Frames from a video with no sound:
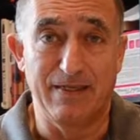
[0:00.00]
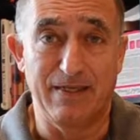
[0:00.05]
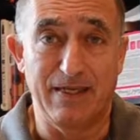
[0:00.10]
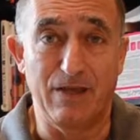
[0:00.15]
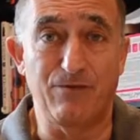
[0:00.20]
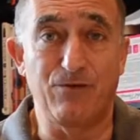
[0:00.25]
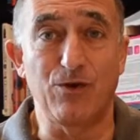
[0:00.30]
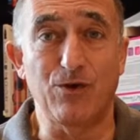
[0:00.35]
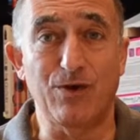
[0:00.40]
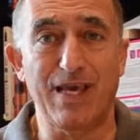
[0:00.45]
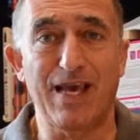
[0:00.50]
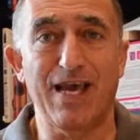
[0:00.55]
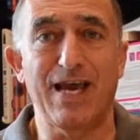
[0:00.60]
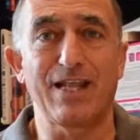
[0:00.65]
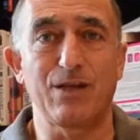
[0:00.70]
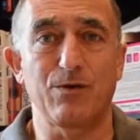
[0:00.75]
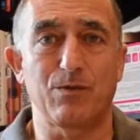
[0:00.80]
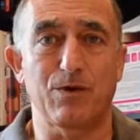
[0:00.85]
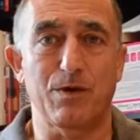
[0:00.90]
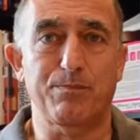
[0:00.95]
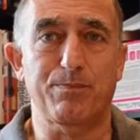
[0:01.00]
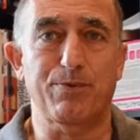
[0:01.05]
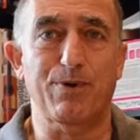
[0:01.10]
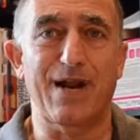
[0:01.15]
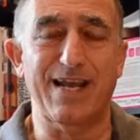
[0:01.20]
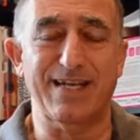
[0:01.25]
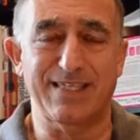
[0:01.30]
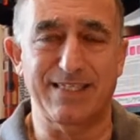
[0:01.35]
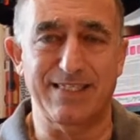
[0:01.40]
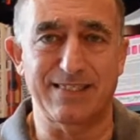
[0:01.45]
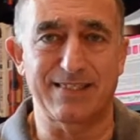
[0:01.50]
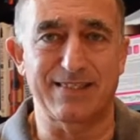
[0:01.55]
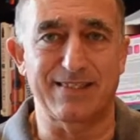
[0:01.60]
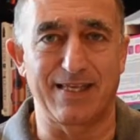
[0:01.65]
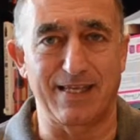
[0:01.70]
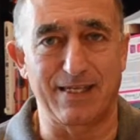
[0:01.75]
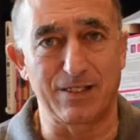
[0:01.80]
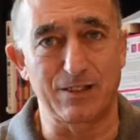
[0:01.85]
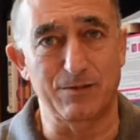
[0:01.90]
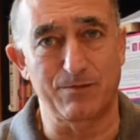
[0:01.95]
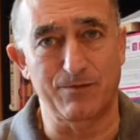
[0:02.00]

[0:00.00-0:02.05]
If you can, you want to practice things